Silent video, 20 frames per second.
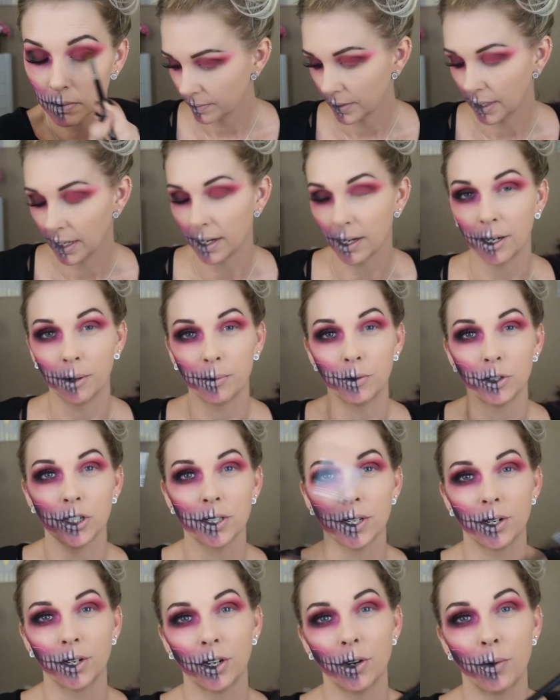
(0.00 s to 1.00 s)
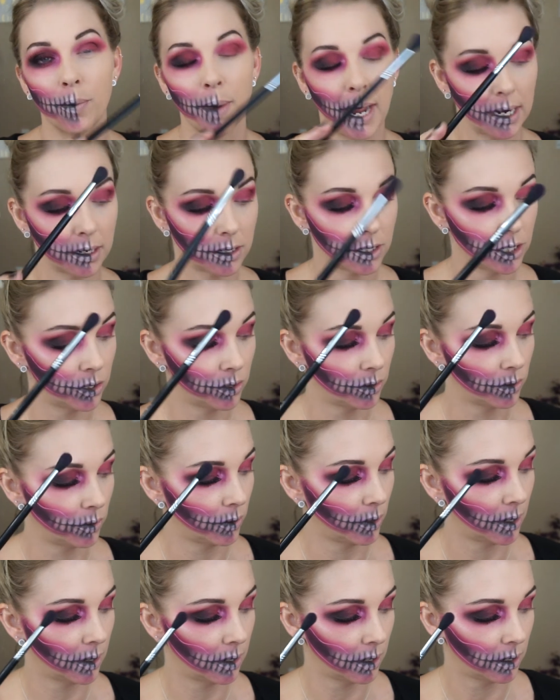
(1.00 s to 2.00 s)
Okay, I'm just going to go back
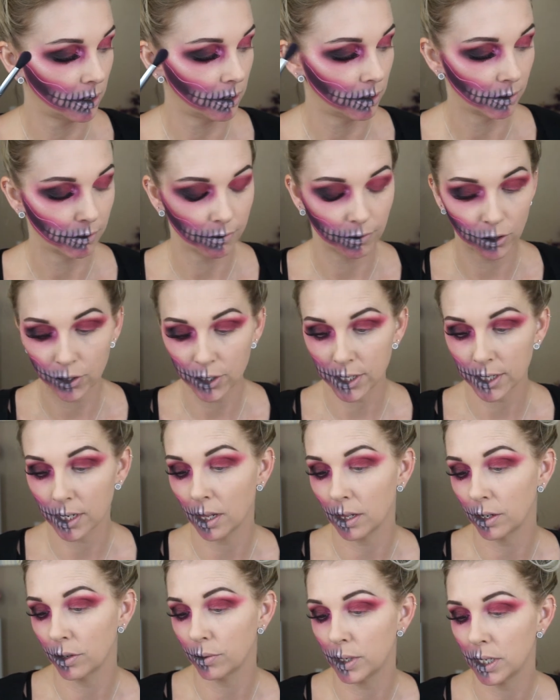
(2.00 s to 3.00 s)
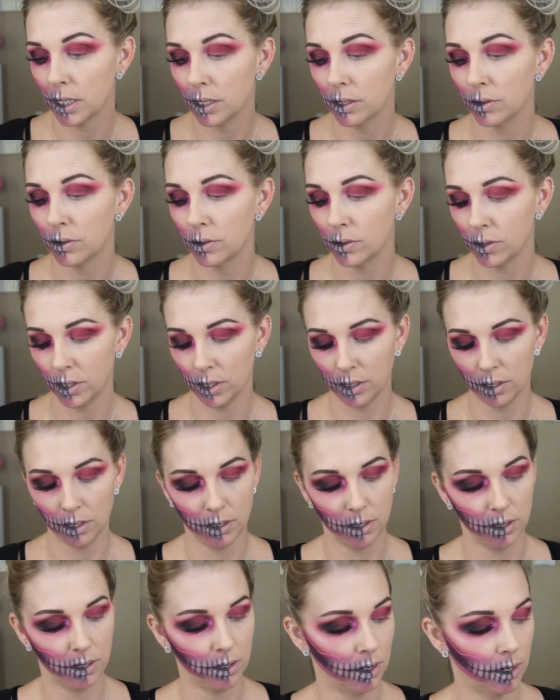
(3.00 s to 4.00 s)
to the first color we used
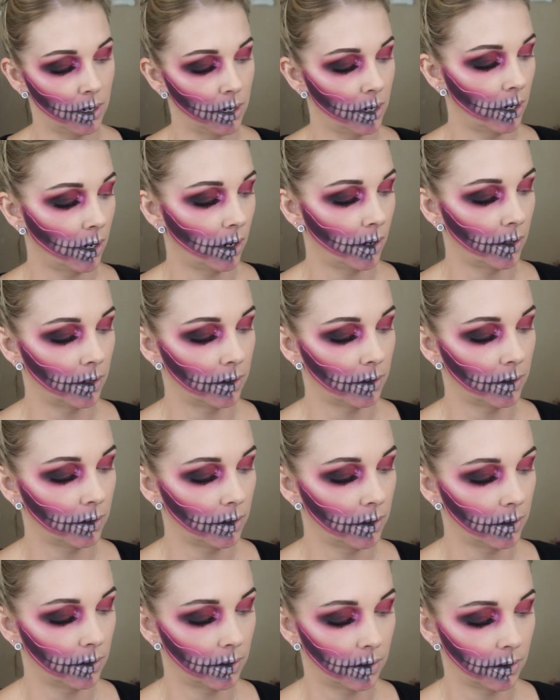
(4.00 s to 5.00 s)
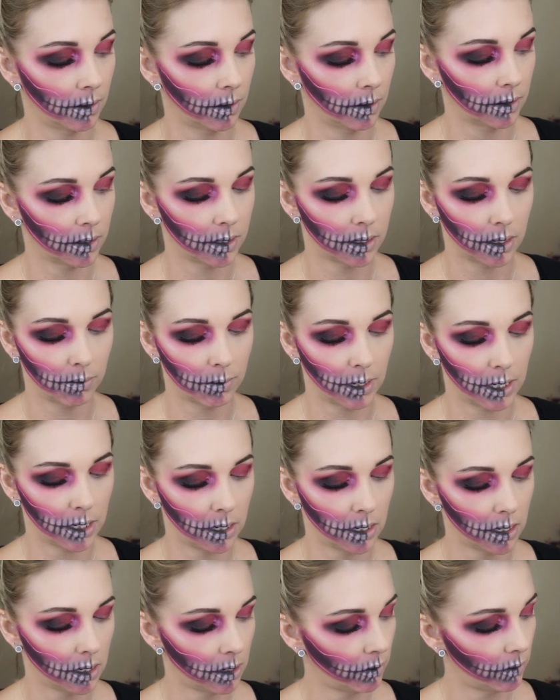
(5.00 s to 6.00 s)
on the Sigma
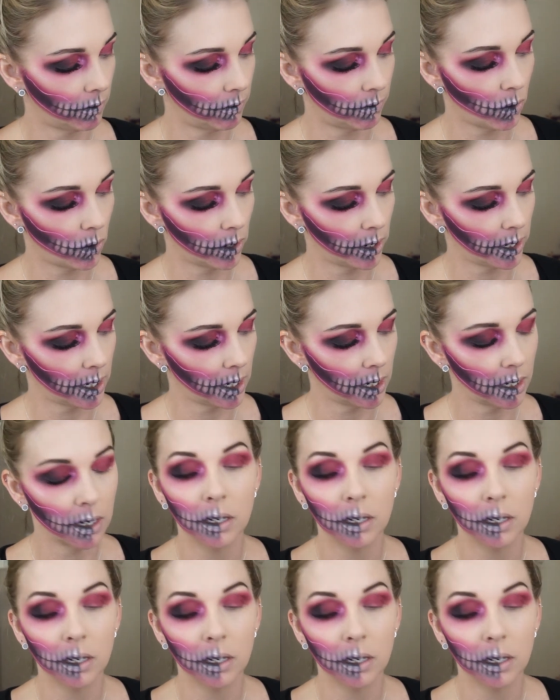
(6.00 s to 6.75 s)
E40